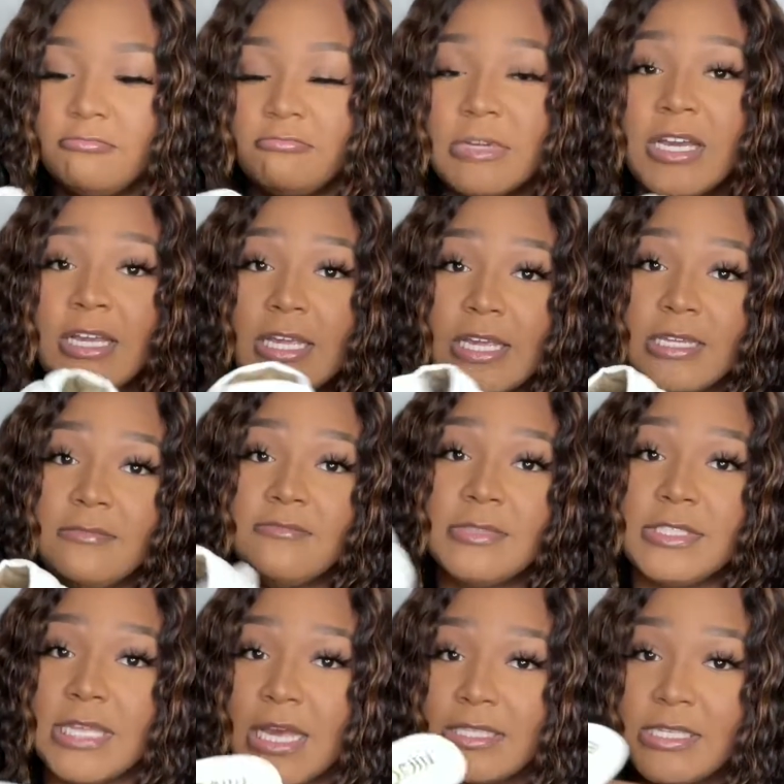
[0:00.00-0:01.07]
Again,
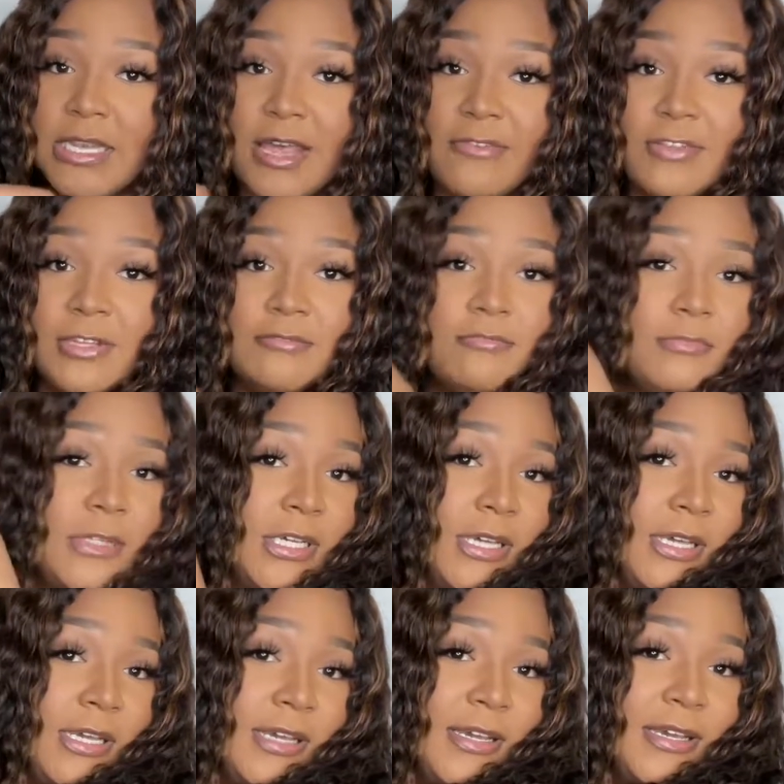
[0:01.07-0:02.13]
size 11.
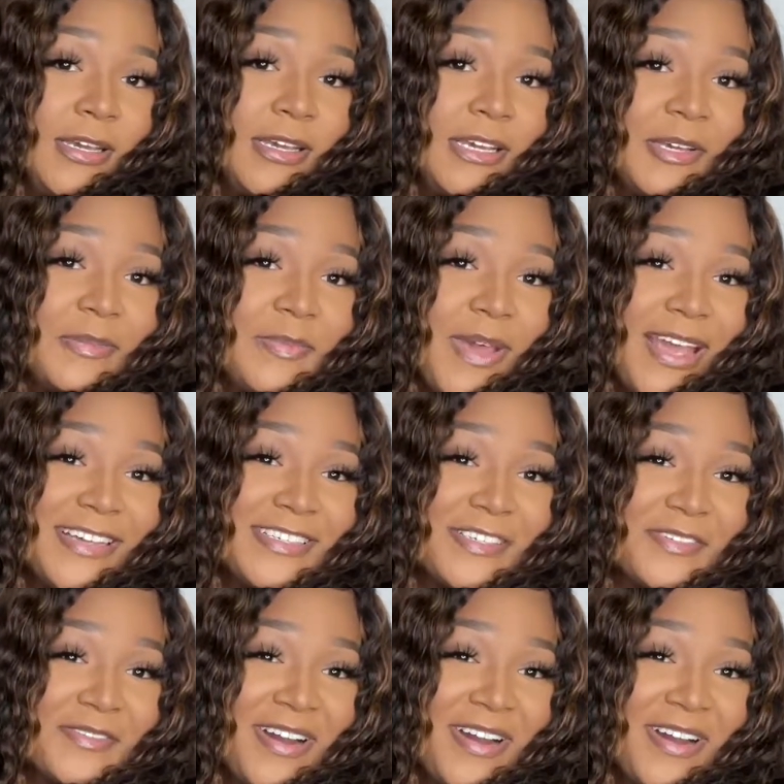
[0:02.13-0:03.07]
Pastor